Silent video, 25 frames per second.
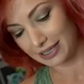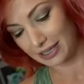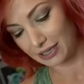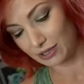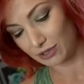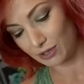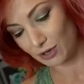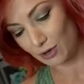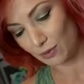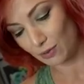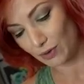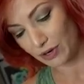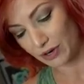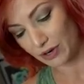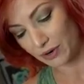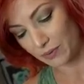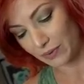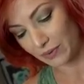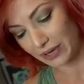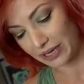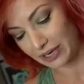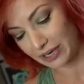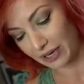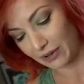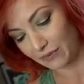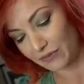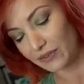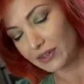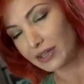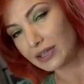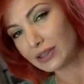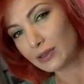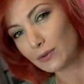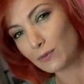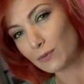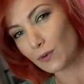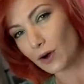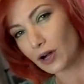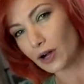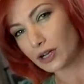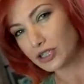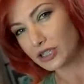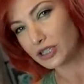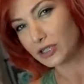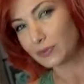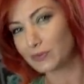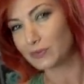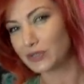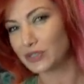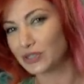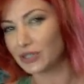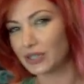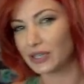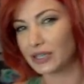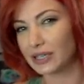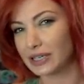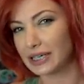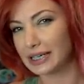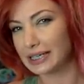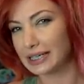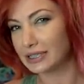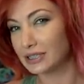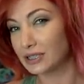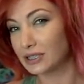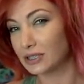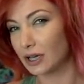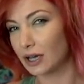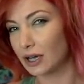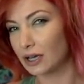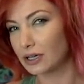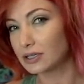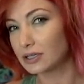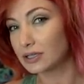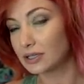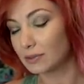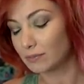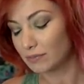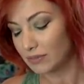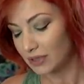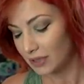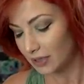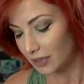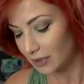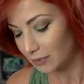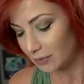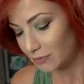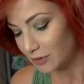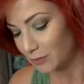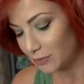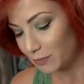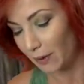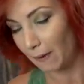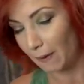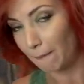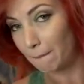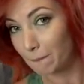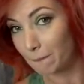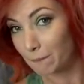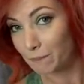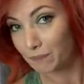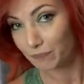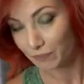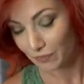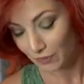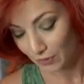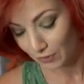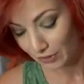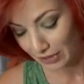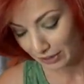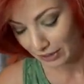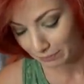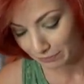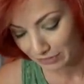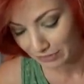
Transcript: Awesome. I don't know where it went. I feel like the washing machine eats socks sometimes. For but... sure. Okay,